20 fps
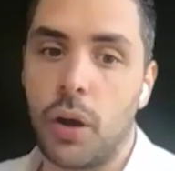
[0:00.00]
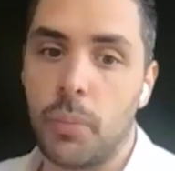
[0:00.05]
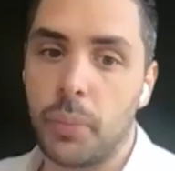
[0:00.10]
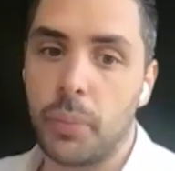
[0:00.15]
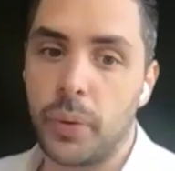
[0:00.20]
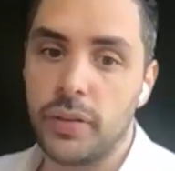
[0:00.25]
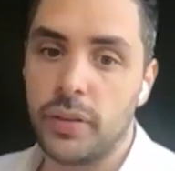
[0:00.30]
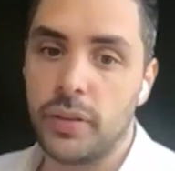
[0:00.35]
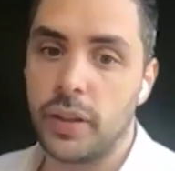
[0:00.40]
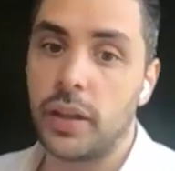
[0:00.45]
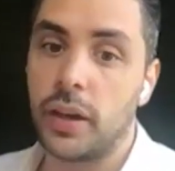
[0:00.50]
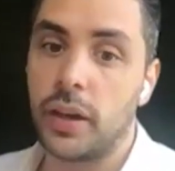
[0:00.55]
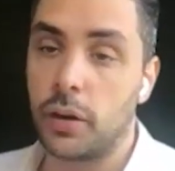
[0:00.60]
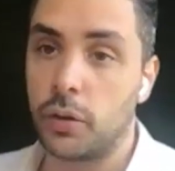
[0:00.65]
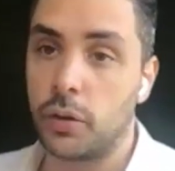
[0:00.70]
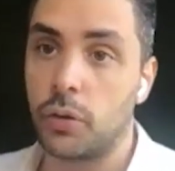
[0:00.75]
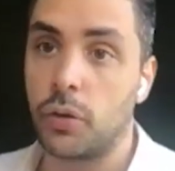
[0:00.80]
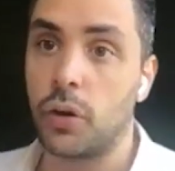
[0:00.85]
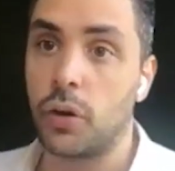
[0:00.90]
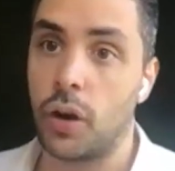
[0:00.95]
companies that
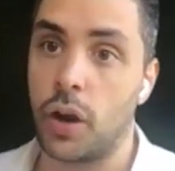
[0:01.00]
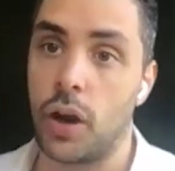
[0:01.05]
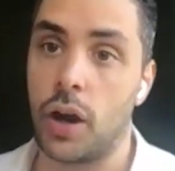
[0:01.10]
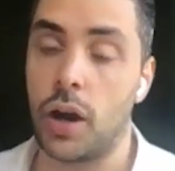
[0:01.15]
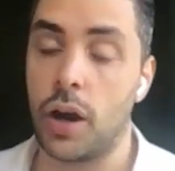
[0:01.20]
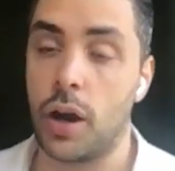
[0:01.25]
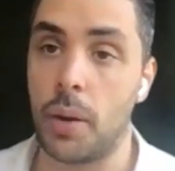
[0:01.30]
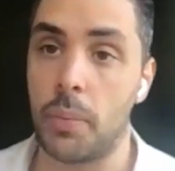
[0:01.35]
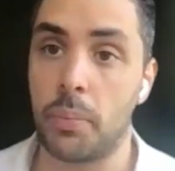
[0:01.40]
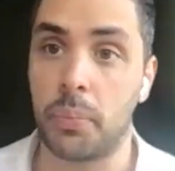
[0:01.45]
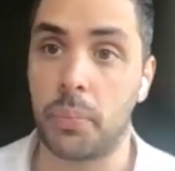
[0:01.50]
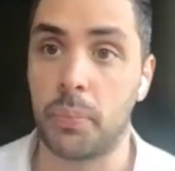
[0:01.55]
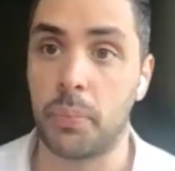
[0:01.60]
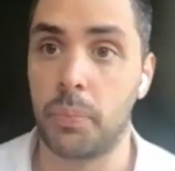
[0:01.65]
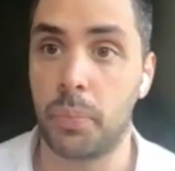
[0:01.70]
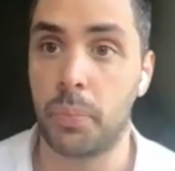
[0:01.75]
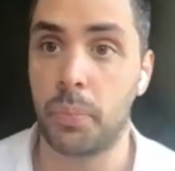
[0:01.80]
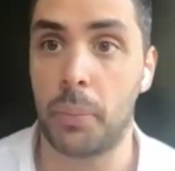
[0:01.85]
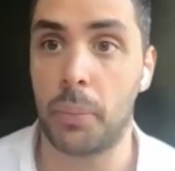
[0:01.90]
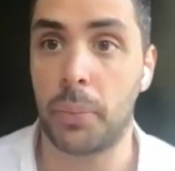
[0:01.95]
are
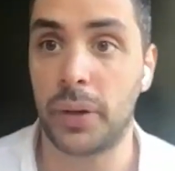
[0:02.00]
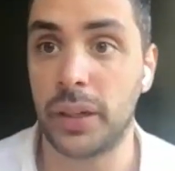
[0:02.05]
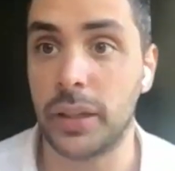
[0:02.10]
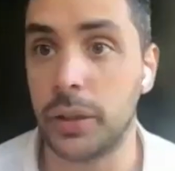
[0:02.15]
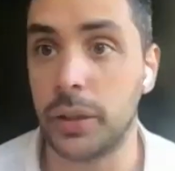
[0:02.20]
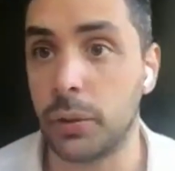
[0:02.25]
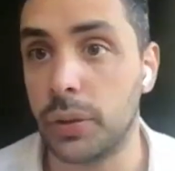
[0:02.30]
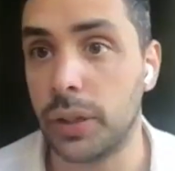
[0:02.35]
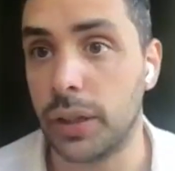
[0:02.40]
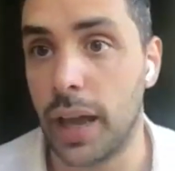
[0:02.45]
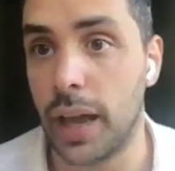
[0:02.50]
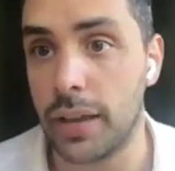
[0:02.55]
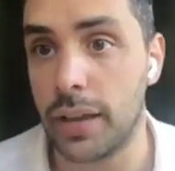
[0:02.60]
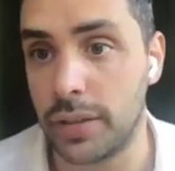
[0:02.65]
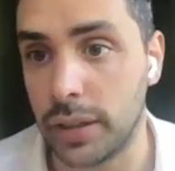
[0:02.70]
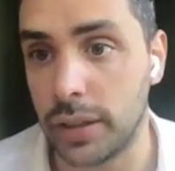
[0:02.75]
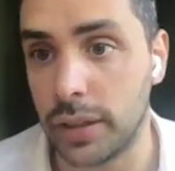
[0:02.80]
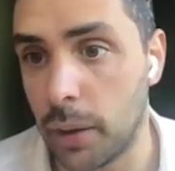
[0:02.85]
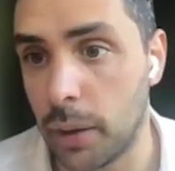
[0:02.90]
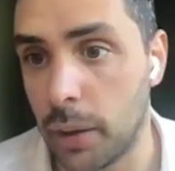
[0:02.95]
properly
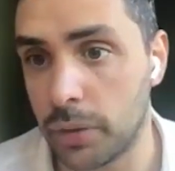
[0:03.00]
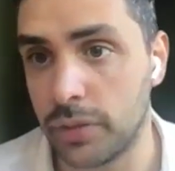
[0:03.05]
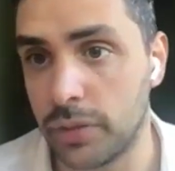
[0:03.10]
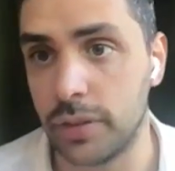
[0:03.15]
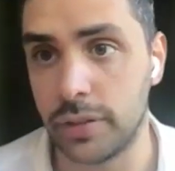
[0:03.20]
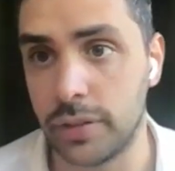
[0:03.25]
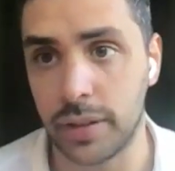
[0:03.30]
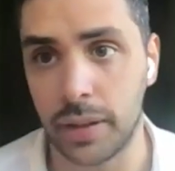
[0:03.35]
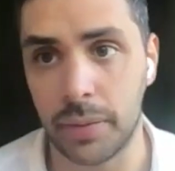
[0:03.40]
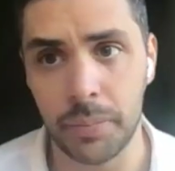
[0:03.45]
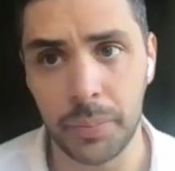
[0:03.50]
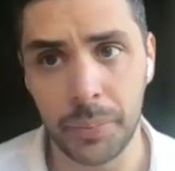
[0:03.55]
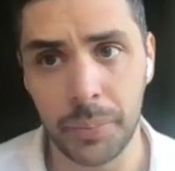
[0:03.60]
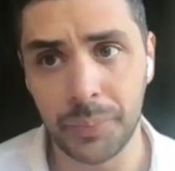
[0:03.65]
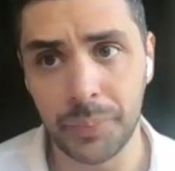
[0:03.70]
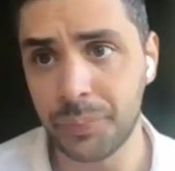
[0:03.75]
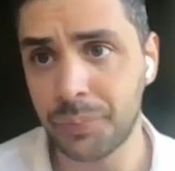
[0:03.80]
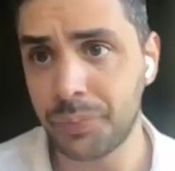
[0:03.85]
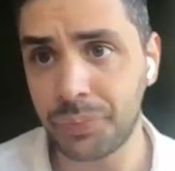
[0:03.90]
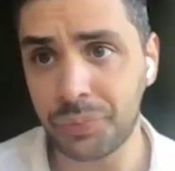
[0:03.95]
utilizing our system
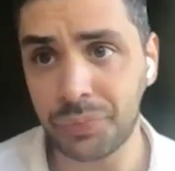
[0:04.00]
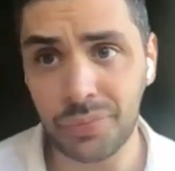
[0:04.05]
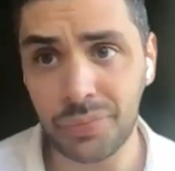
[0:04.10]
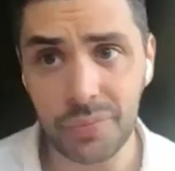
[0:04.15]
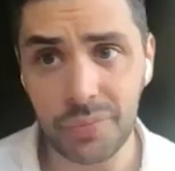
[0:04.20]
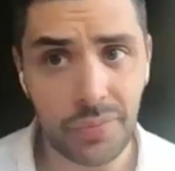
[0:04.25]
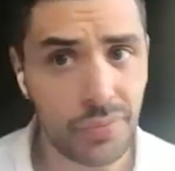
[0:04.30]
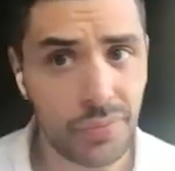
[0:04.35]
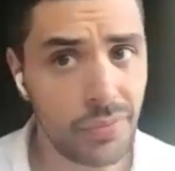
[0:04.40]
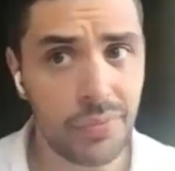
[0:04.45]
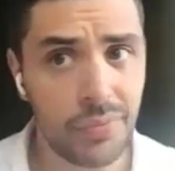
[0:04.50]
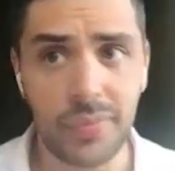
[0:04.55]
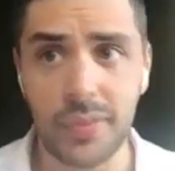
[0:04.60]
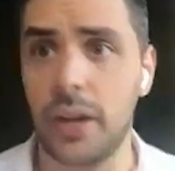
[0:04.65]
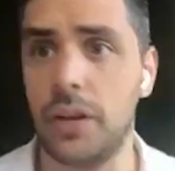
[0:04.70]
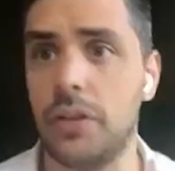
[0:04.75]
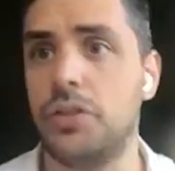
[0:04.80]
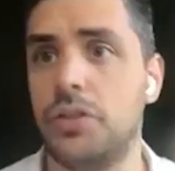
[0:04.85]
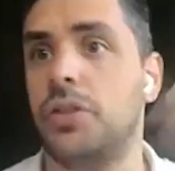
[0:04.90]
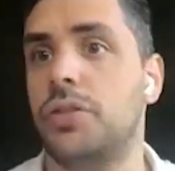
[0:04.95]

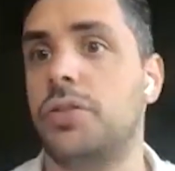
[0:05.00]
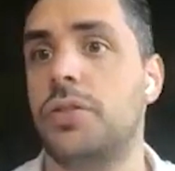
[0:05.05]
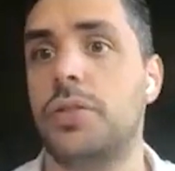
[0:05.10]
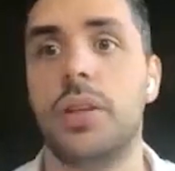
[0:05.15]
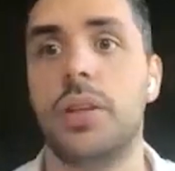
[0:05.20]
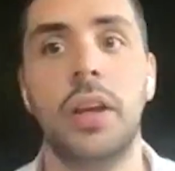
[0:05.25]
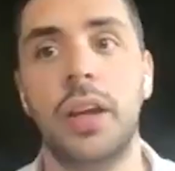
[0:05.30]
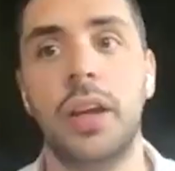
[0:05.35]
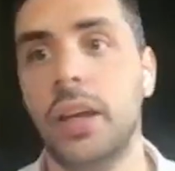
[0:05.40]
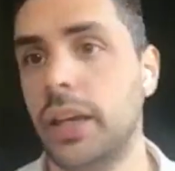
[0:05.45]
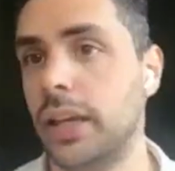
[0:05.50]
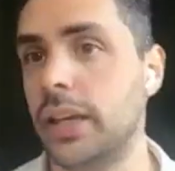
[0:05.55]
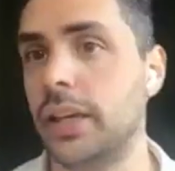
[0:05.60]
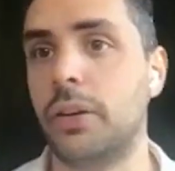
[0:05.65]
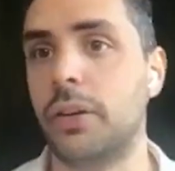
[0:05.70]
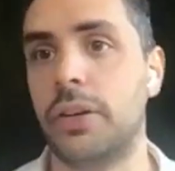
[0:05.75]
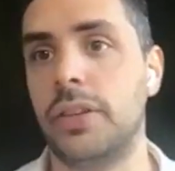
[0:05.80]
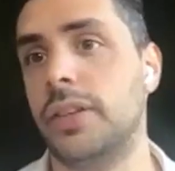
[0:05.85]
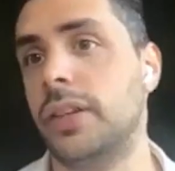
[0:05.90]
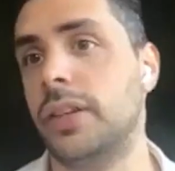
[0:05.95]
are just
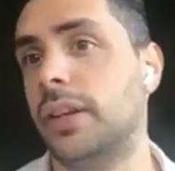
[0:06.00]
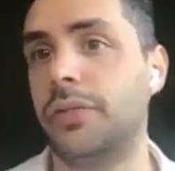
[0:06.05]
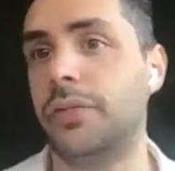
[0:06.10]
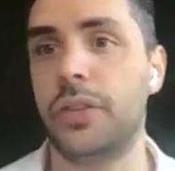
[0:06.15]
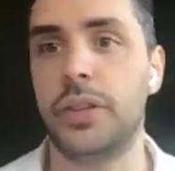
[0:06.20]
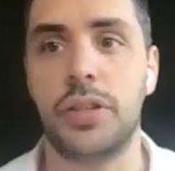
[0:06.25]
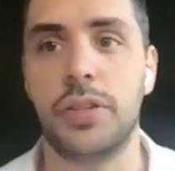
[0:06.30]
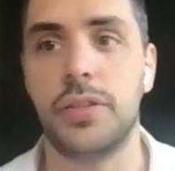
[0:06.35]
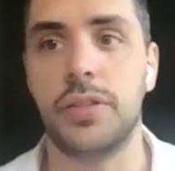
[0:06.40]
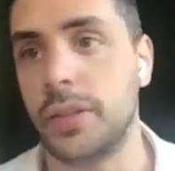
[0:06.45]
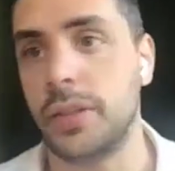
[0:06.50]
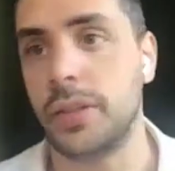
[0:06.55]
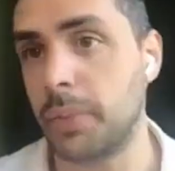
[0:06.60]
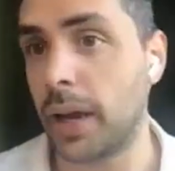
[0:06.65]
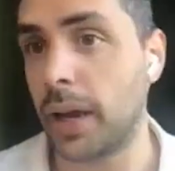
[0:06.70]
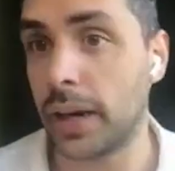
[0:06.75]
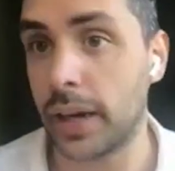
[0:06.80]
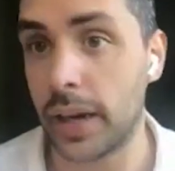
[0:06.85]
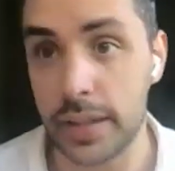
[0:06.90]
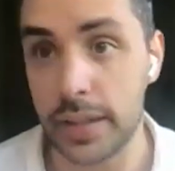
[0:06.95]
increasing efficiency
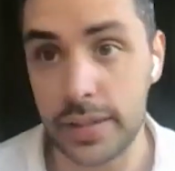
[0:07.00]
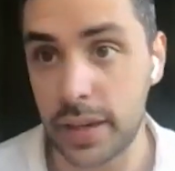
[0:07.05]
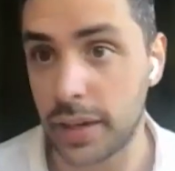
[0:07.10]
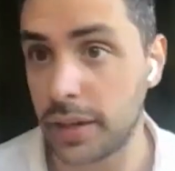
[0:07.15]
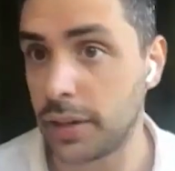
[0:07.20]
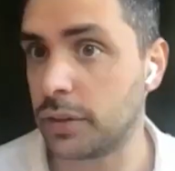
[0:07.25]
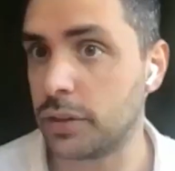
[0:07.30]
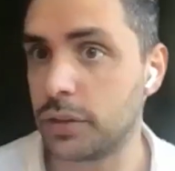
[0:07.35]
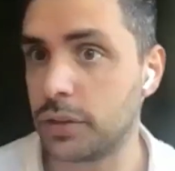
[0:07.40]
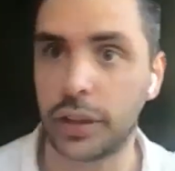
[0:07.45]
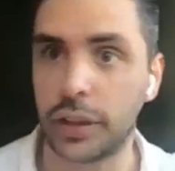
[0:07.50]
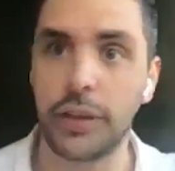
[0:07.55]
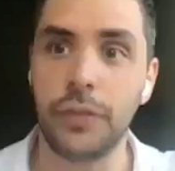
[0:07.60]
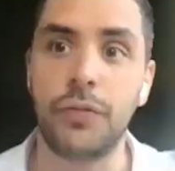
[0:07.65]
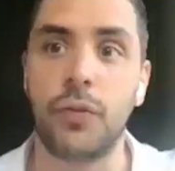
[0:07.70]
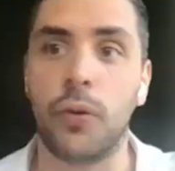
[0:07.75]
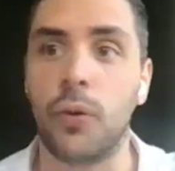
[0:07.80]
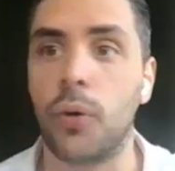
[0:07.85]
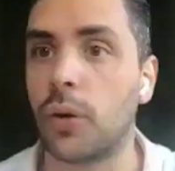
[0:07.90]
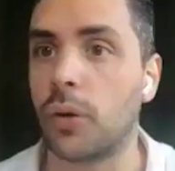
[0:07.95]
by, let's say,
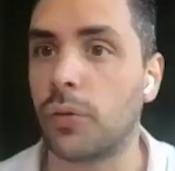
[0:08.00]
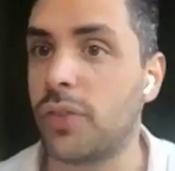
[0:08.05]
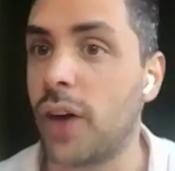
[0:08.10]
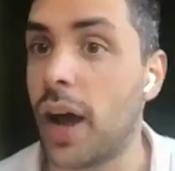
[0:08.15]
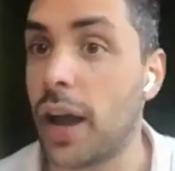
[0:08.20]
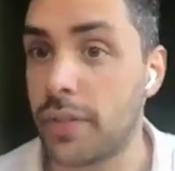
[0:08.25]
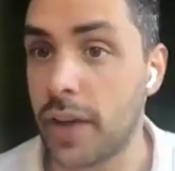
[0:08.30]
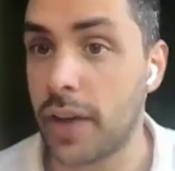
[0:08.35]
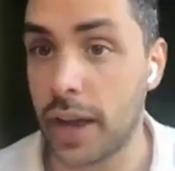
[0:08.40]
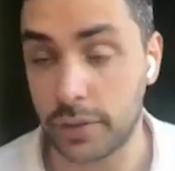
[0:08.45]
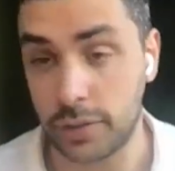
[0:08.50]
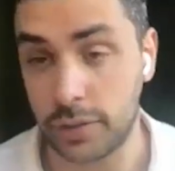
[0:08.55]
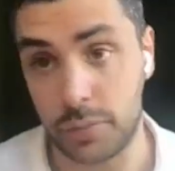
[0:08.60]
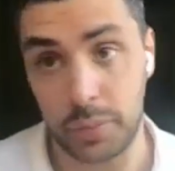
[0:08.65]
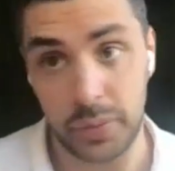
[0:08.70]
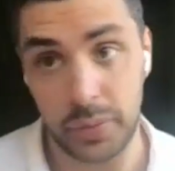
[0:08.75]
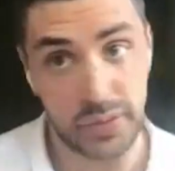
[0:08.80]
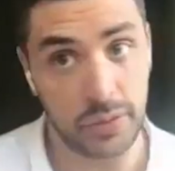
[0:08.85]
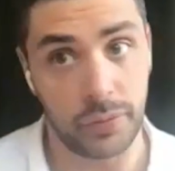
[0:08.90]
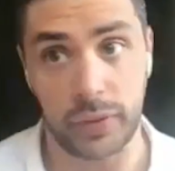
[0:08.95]
3, 4, 5x
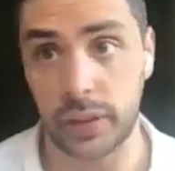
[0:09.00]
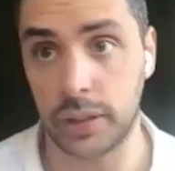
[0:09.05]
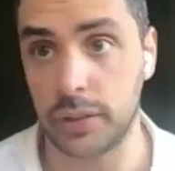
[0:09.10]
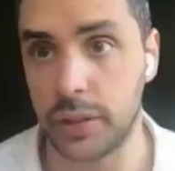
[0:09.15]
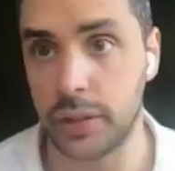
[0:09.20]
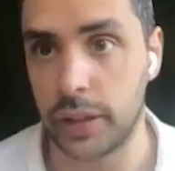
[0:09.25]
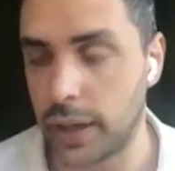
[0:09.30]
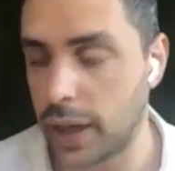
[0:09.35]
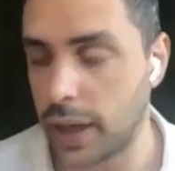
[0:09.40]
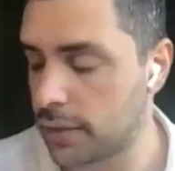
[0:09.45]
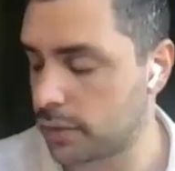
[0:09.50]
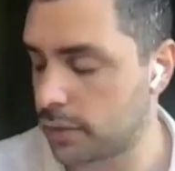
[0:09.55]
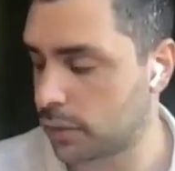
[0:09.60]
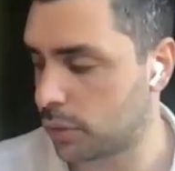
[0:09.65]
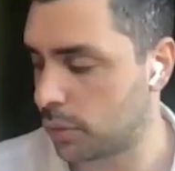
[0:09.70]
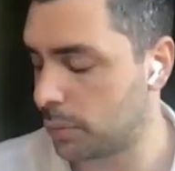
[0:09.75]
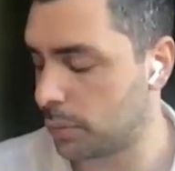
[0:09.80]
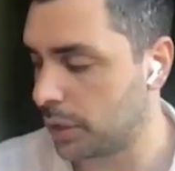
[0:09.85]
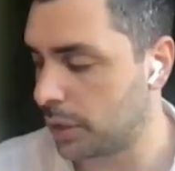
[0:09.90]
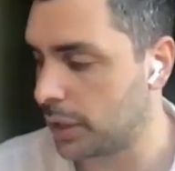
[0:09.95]
specifically in the guest
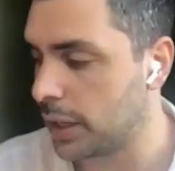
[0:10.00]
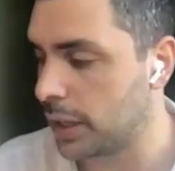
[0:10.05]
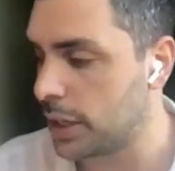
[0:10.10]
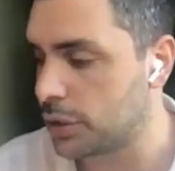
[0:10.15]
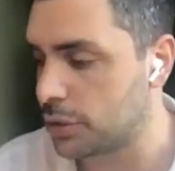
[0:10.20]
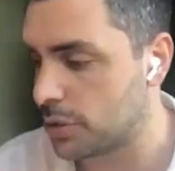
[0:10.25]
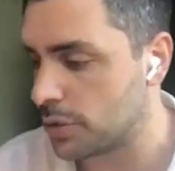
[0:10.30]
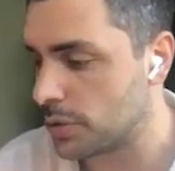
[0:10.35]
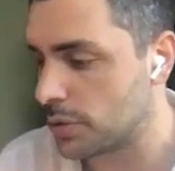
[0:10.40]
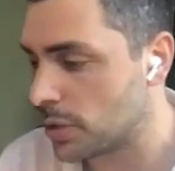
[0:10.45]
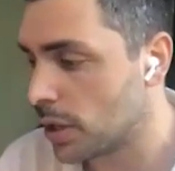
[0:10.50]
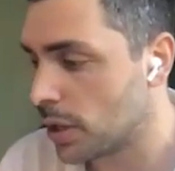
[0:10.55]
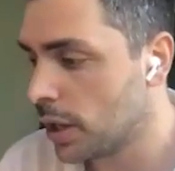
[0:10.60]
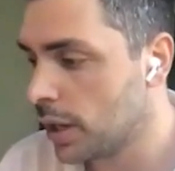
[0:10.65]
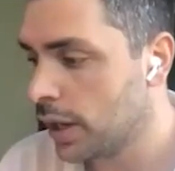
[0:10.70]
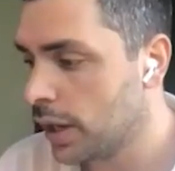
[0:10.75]
communications.